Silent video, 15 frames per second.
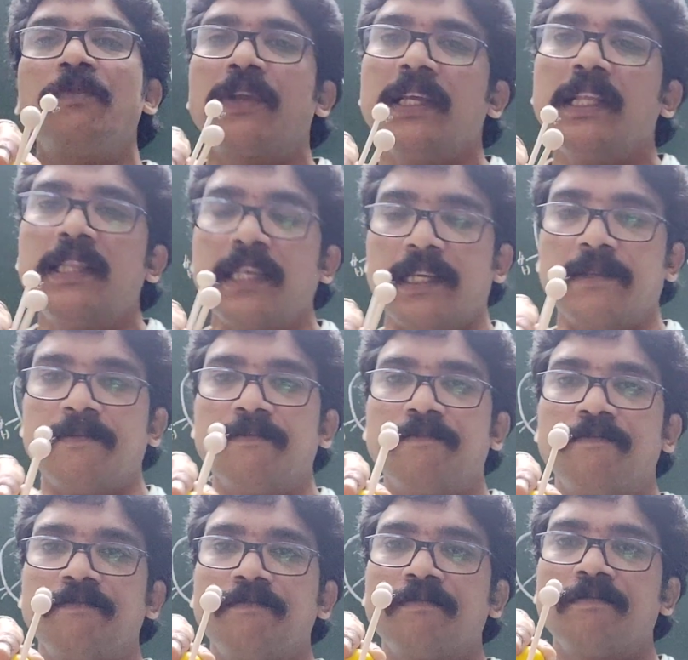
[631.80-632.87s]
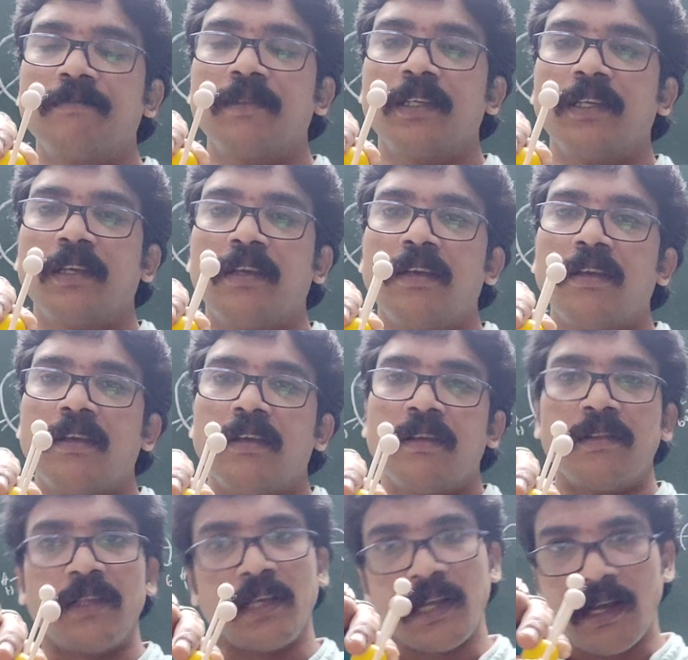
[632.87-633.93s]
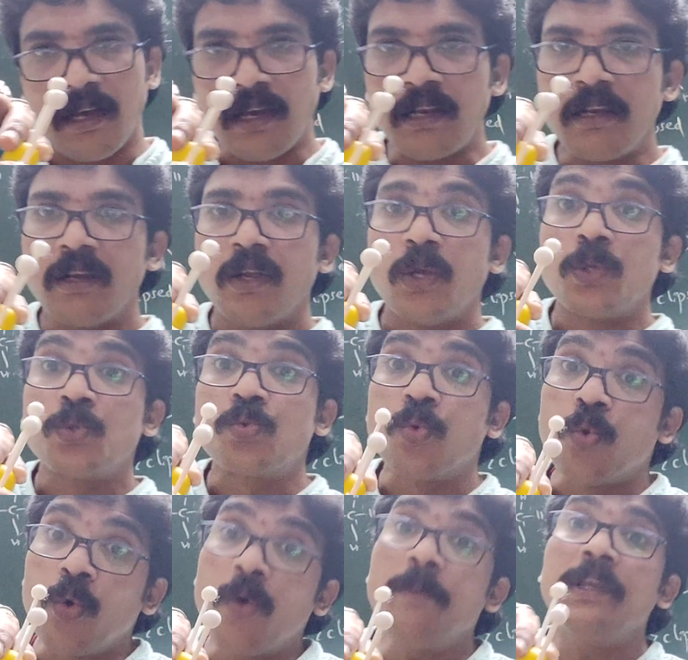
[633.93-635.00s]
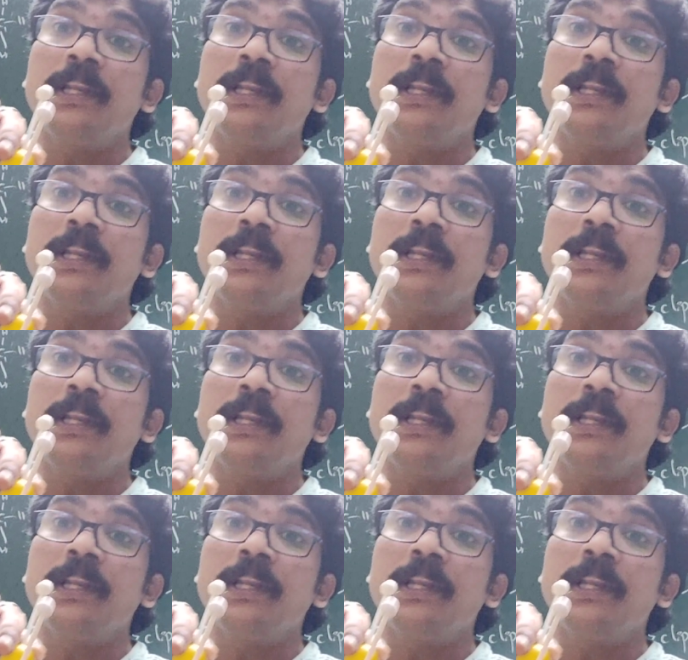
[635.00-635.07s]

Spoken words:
for ethane. There are so